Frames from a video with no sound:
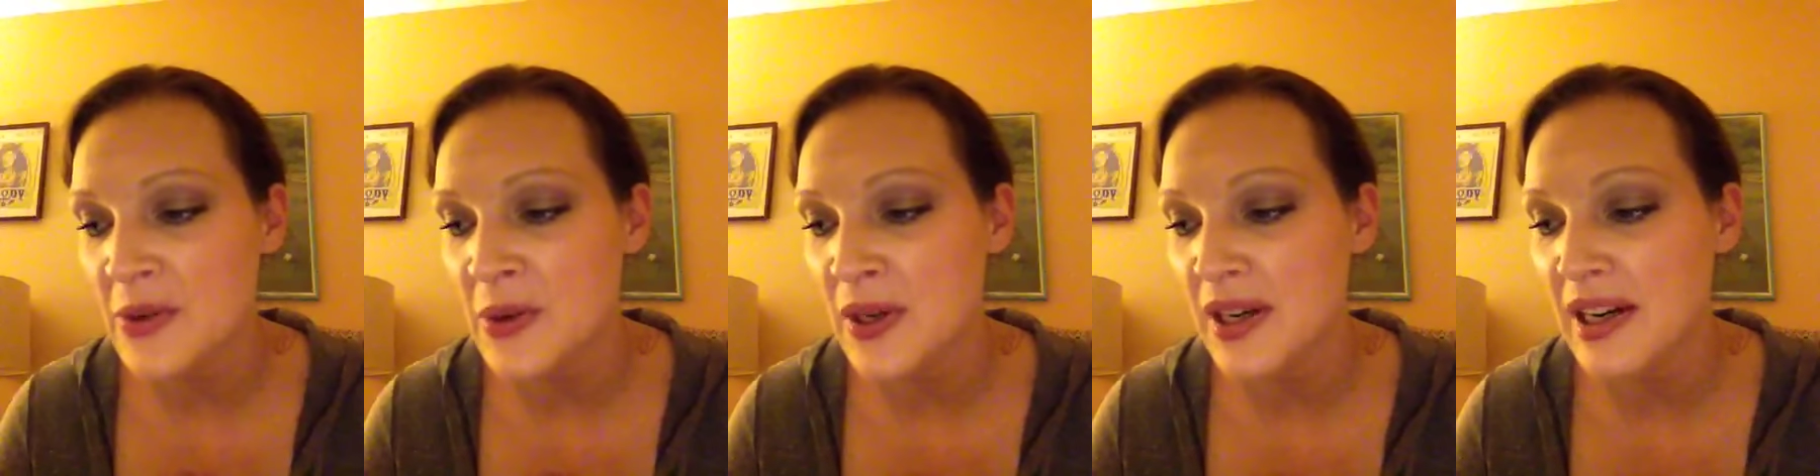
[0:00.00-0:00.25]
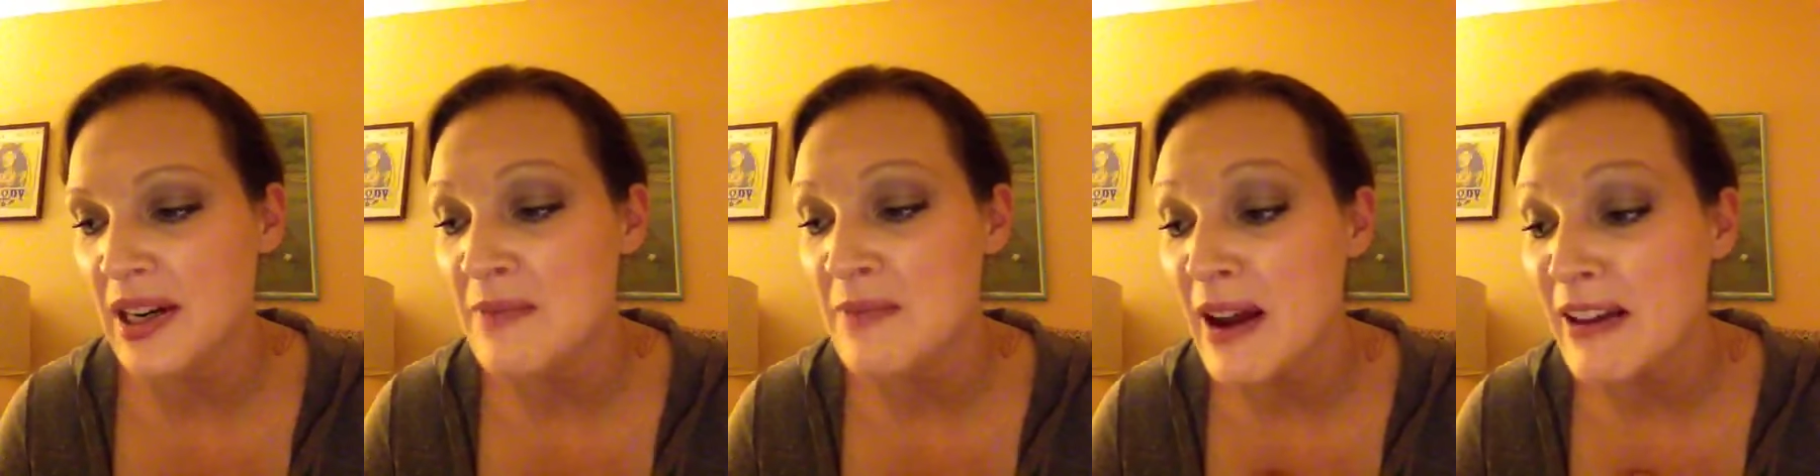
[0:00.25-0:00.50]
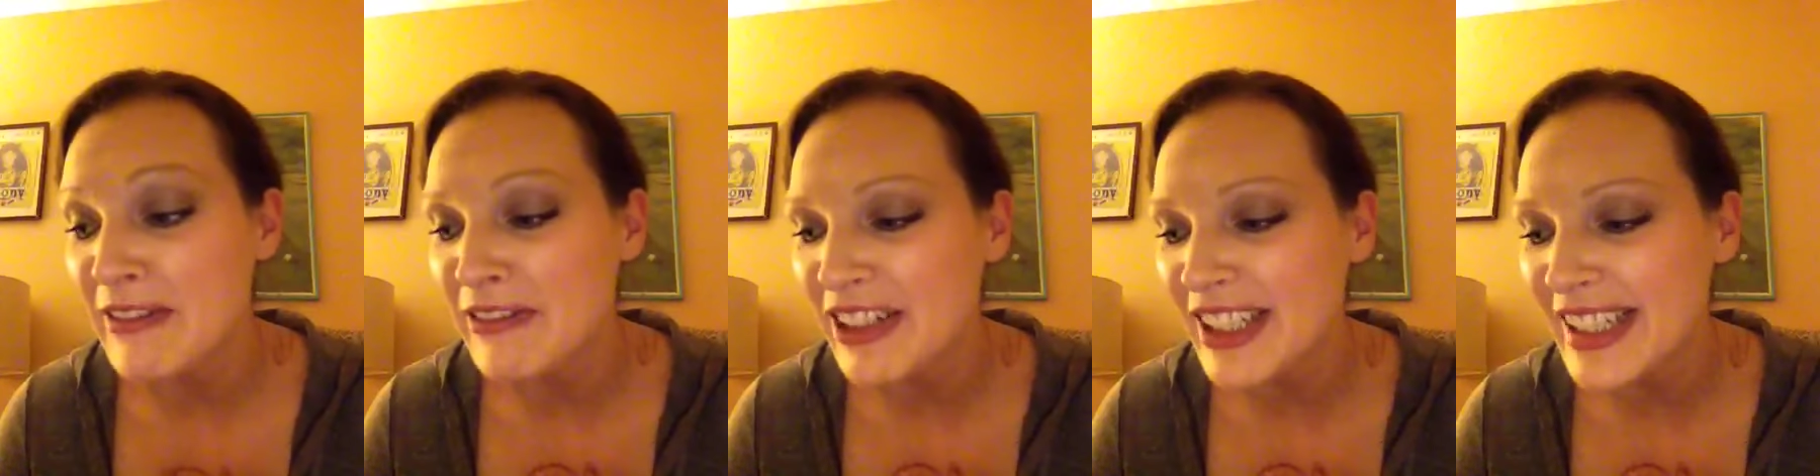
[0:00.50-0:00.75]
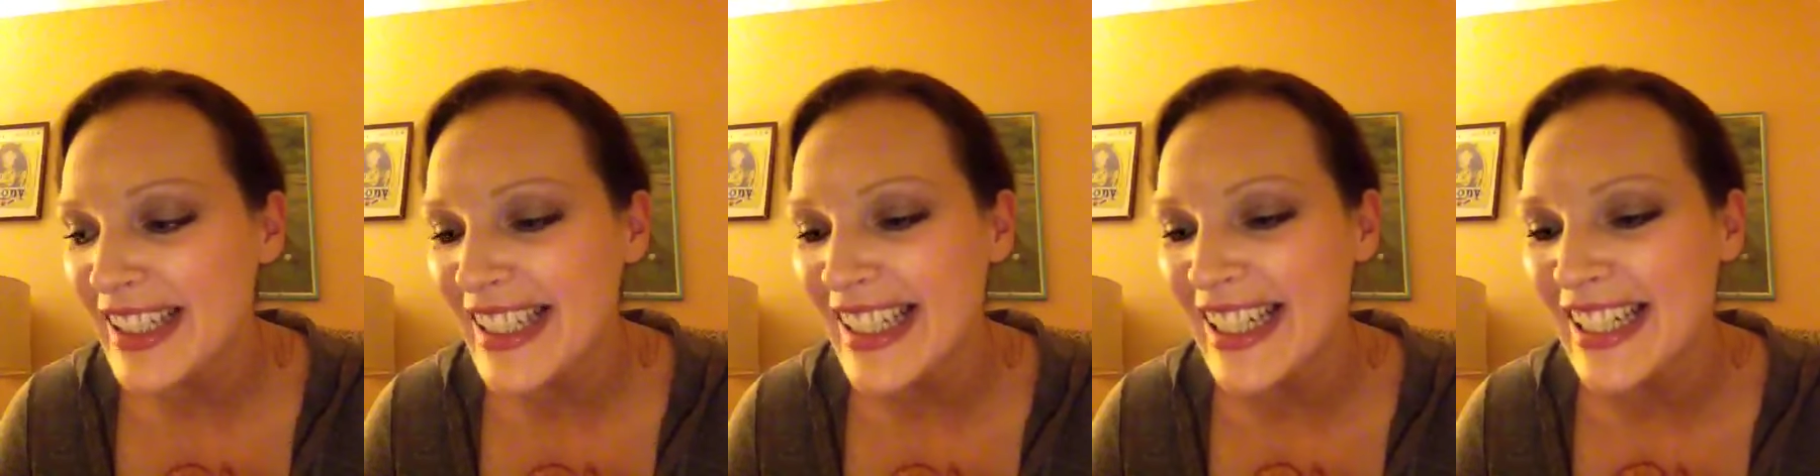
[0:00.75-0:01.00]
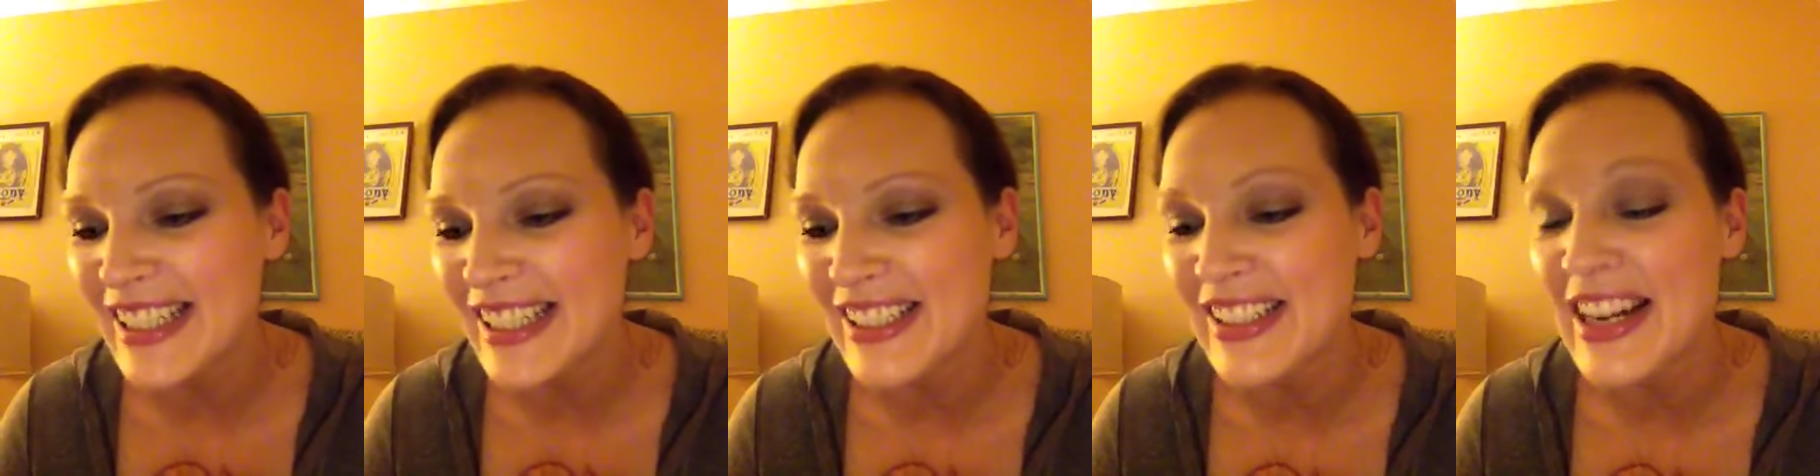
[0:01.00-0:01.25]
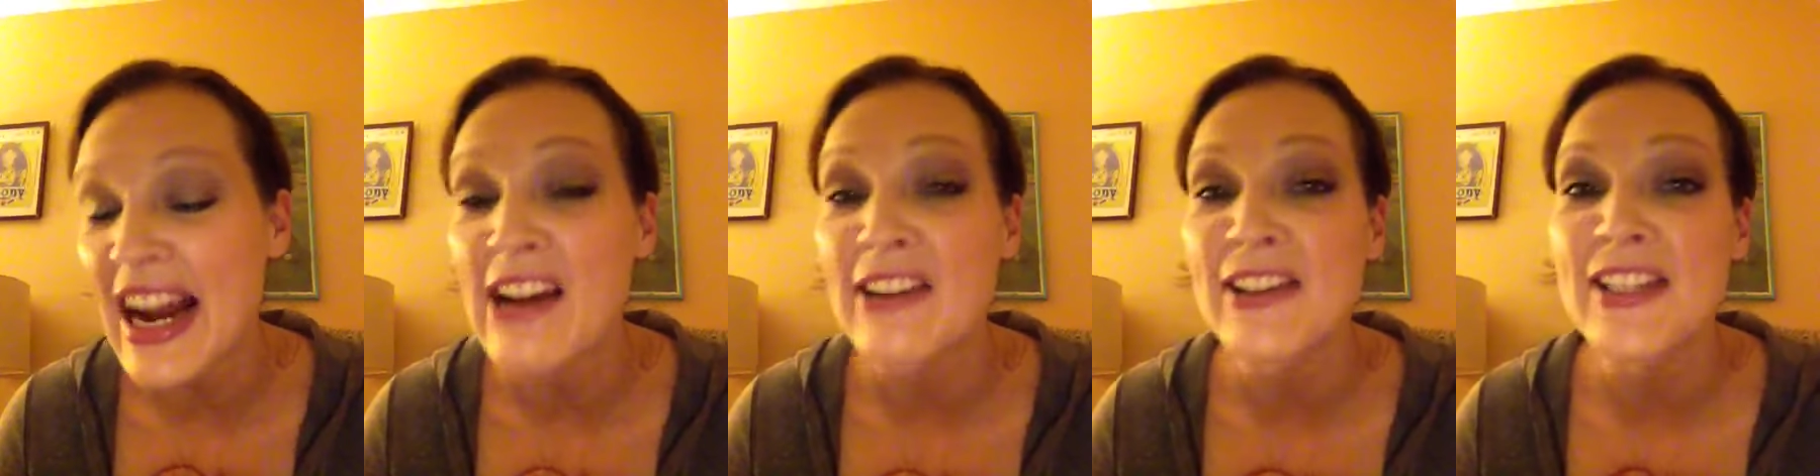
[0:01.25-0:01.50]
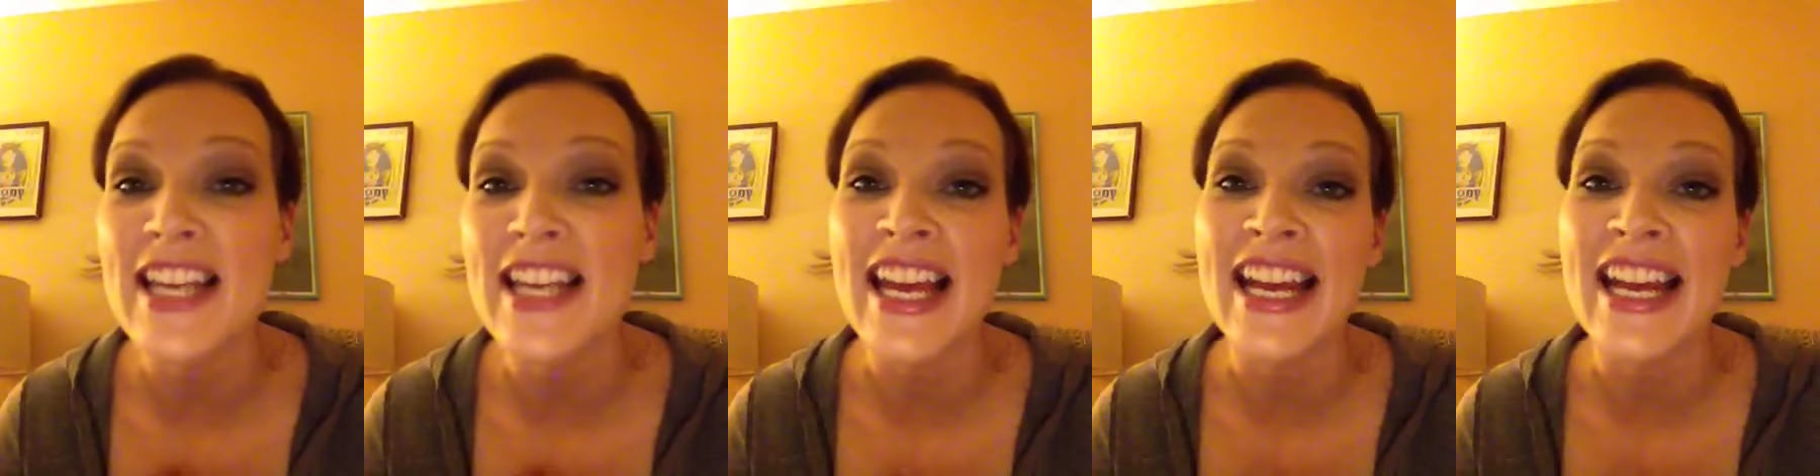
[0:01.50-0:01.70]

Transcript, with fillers: or am I really a grouch?